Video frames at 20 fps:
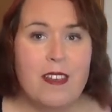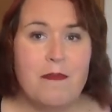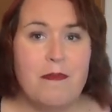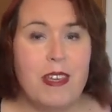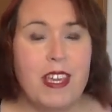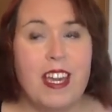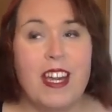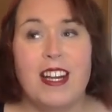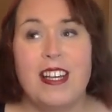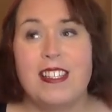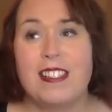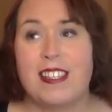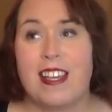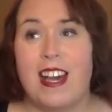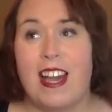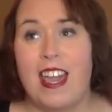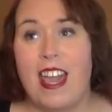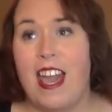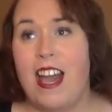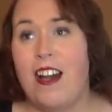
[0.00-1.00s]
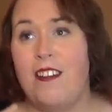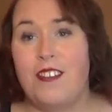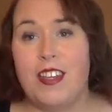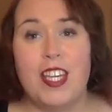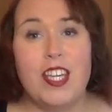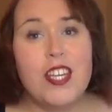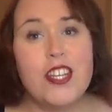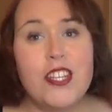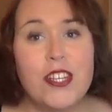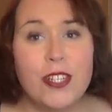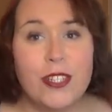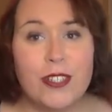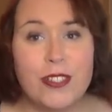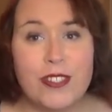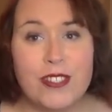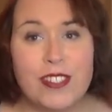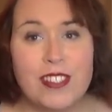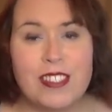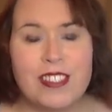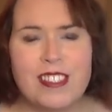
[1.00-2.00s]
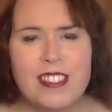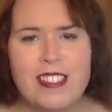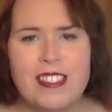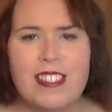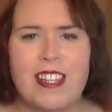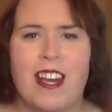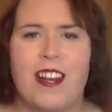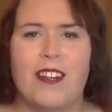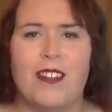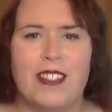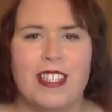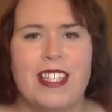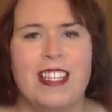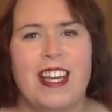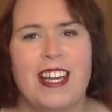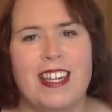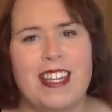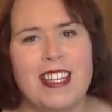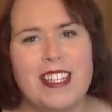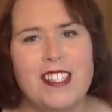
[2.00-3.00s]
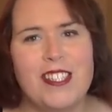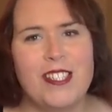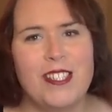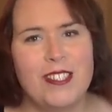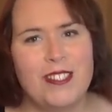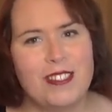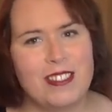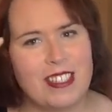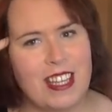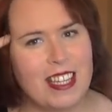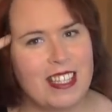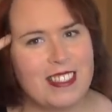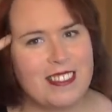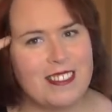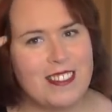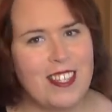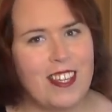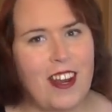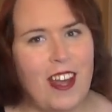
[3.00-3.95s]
because I have issues, not only like issues like, you